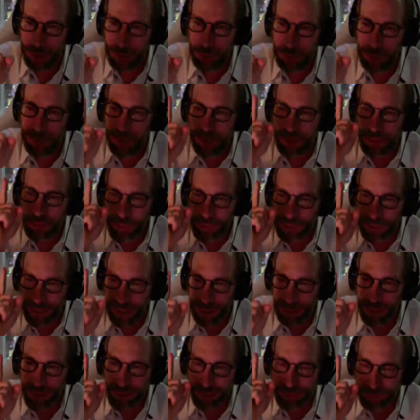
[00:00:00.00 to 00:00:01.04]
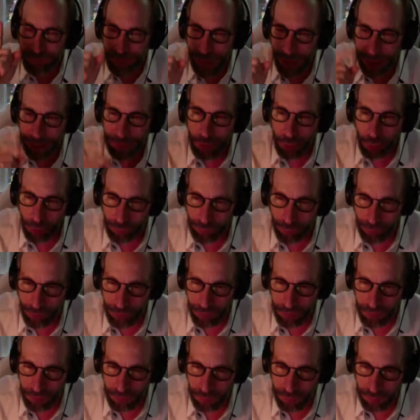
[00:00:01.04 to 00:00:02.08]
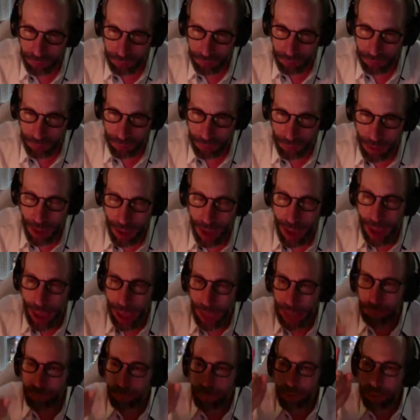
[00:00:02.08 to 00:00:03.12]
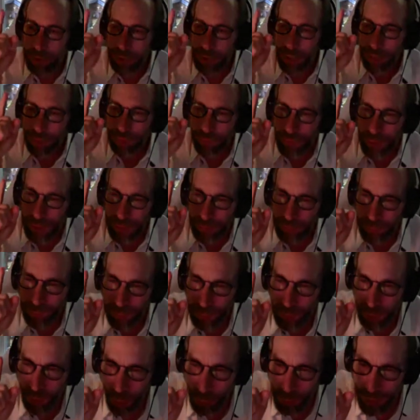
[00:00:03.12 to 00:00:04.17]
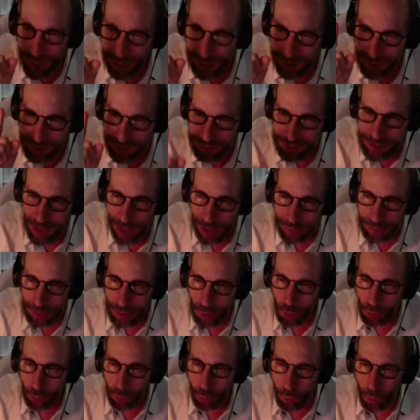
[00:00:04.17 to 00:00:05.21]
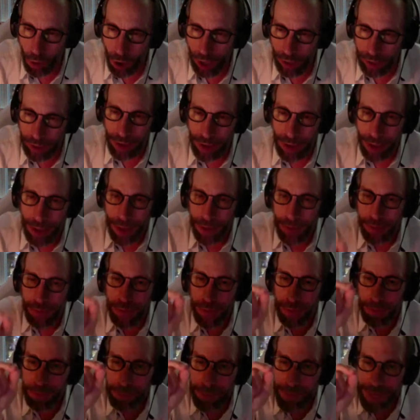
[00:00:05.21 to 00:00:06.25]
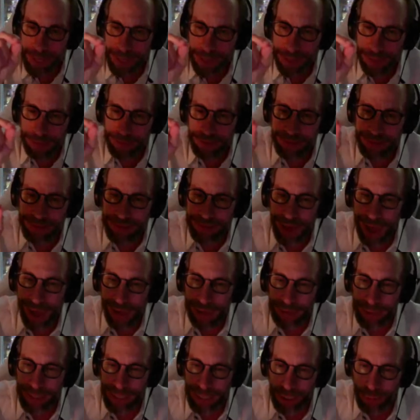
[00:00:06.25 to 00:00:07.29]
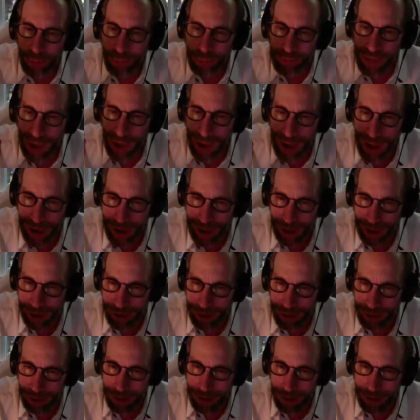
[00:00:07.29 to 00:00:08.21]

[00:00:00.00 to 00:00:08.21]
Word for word: because we live in a flat universe. And if, we, if, if omega is exactly 1, then b is exactly equal to a.